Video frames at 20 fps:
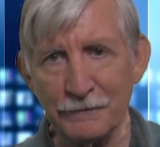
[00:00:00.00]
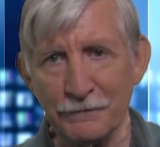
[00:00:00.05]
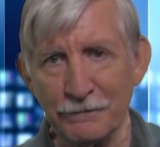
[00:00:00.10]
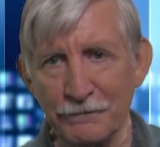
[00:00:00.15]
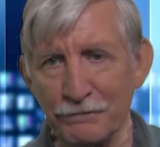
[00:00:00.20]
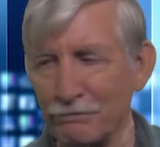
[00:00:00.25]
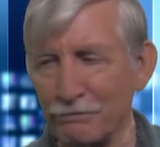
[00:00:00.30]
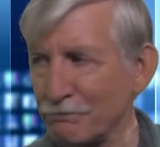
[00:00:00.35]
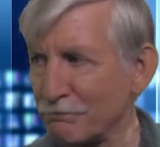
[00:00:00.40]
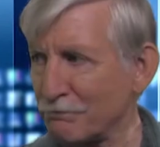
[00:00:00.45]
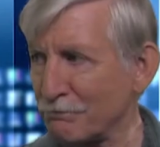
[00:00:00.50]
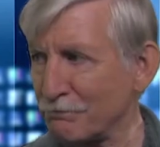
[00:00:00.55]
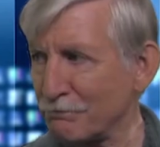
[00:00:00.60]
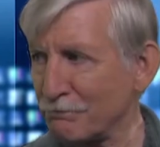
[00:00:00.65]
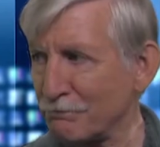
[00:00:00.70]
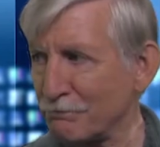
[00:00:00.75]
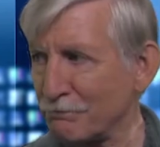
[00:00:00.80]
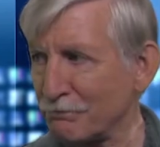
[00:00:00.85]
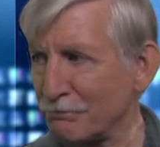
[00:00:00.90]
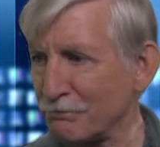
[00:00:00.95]

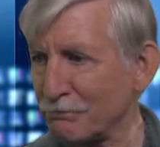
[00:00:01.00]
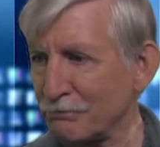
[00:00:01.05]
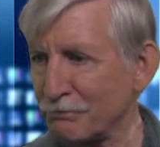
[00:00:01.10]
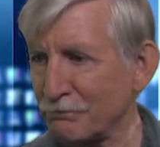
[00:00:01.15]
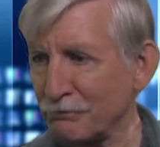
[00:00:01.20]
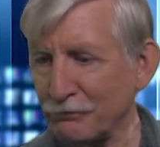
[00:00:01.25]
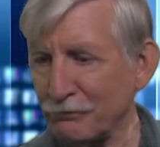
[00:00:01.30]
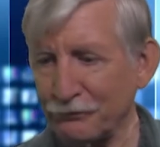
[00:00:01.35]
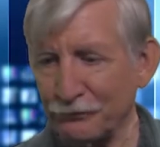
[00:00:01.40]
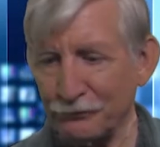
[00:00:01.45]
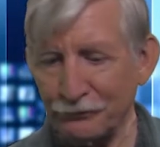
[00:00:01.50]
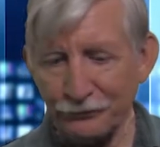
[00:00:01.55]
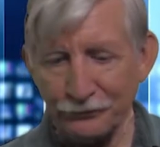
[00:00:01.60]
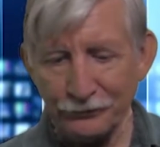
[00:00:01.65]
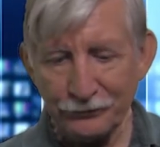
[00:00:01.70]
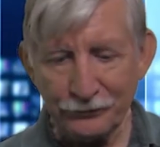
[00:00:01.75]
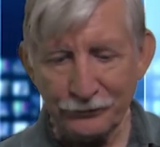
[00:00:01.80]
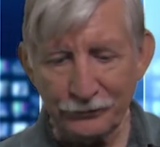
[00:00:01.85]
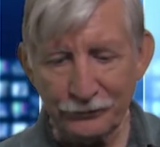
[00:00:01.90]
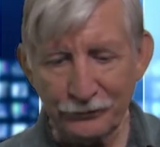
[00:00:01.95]

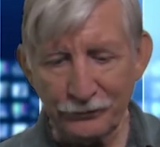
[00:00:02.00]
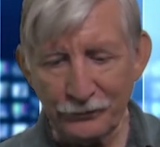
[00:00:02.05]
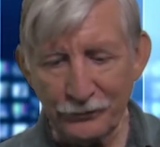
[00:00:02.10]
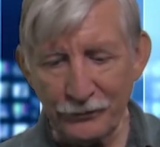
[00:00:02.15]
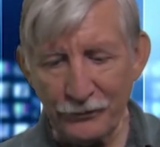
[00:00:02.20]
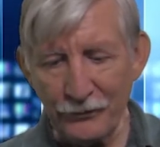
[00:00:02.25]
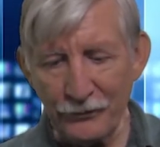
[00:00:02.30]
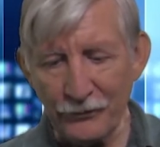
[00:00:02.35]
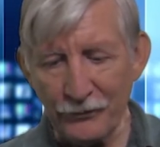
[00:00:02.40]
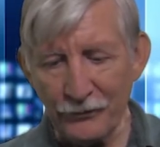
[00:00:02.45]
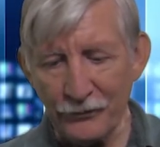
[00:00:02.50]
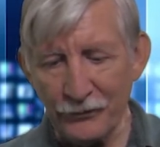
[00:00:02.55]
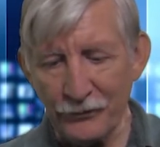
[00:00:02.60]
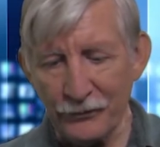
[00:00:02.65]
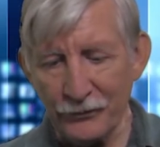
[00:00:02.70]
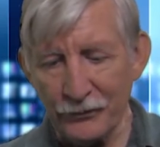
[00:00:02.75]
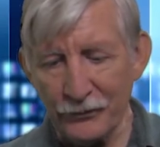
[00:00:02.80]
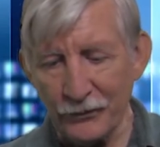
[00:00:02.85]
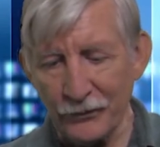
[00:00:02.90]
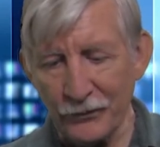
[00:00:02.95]

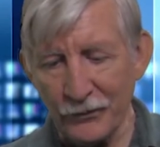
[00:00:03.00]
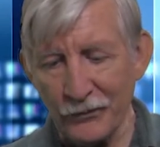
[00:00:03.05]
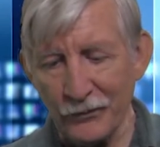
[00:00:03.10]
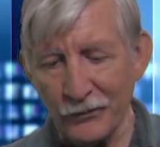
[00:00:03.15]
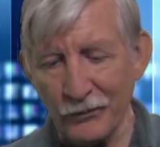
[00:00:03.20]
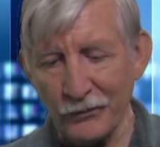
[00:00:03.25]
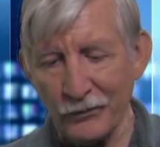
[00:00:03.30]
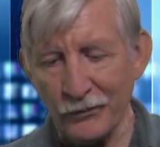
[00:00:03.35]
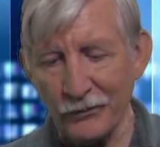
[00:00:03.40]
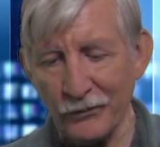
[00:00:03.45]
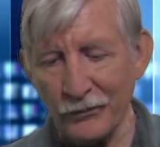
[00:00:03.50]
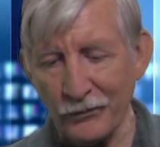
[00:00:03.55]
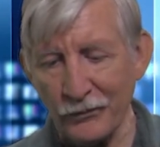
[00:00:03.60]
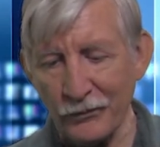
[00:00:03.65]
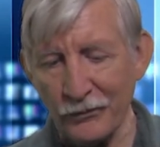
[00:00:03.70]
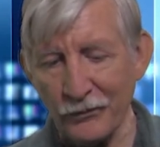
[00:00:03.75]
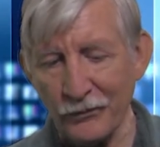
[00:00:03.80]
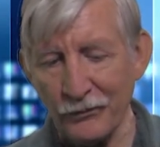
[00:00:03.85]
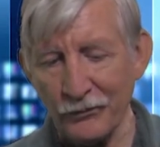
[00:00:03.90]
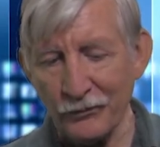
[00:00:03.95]

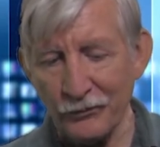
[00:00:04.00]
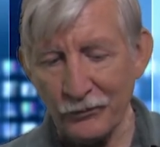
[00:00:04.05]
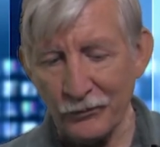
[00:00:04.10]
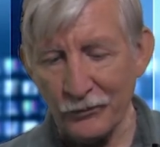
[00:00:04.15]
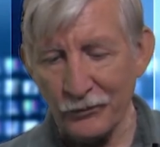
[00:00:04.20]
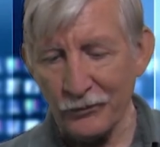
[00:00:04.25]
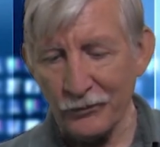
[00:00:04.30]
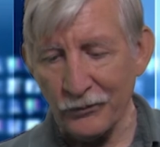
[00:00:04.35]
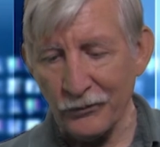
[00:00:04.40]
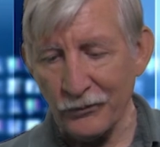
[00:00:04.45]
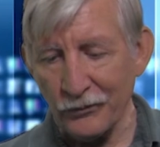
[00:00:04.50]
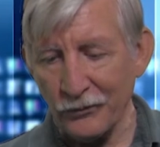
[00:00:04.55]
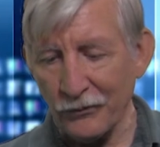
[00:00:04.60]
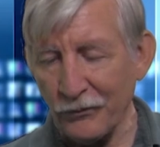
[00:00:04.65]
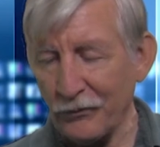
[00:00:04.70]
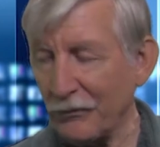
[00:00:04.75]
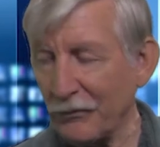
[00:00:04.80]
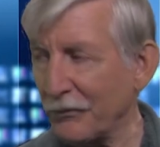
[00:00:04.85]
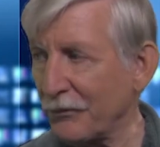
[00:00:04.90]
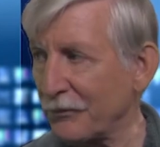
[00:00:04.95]

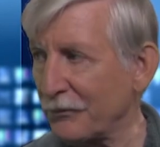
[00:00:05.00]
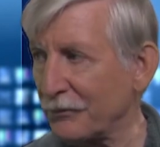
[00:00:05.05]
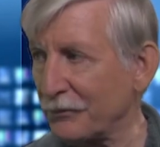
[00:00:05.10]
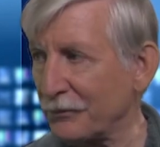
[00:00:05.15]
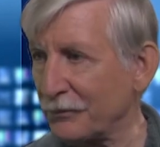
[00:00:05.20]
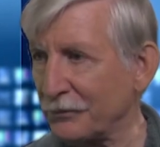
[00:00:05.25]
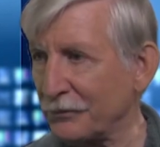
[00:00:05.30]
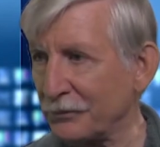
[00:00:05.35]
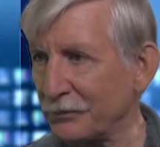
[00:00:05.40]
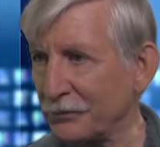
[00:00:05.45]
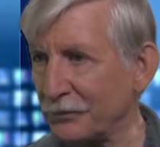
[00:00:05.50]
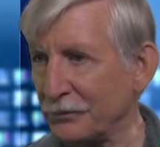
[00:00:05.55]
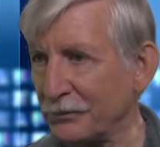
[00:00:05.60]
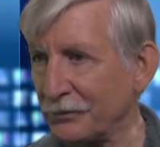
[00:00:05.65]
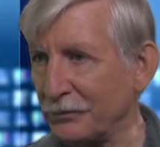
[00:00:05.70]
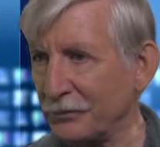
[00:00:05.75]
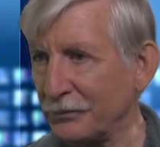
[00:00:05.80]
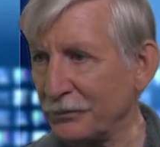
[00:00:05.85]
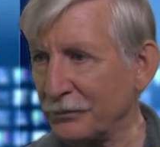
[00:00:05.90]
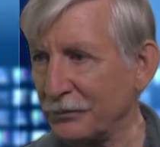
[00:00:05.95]

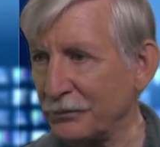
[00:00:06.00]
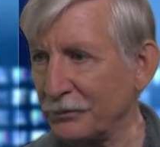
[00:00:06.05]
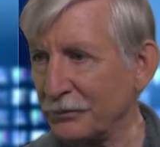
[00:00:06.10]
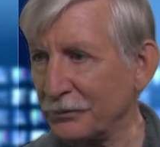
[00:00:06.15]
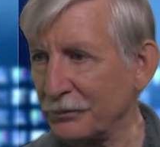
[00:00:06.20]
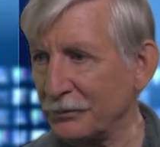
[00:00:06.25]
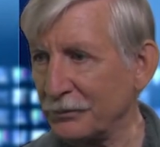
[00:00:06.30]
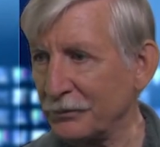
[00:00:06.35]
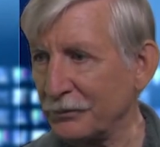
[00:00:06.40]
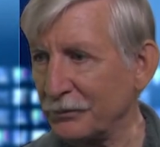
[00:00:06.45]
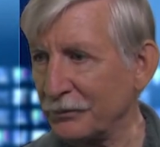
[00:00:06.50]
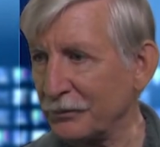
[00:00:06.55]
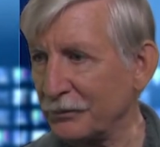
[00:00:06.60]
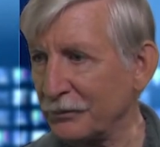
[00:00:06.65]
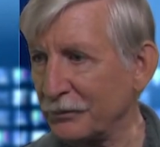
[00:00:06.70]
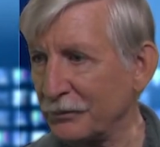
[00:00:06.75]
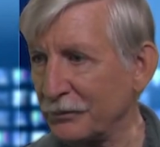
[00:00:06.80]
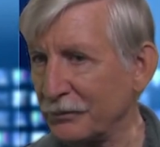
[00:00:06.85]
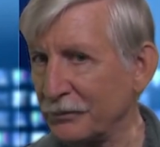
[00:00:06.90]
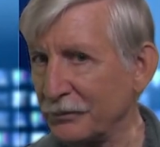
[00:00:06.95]

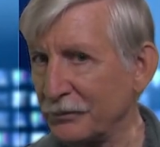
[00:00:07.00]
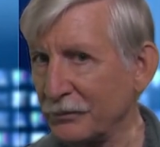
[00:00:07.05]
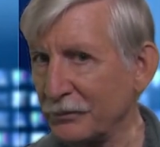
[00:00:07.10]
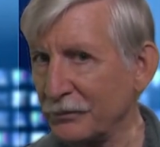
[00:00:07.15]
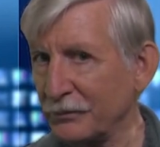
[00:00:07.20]
No words are spoken by the person on screen.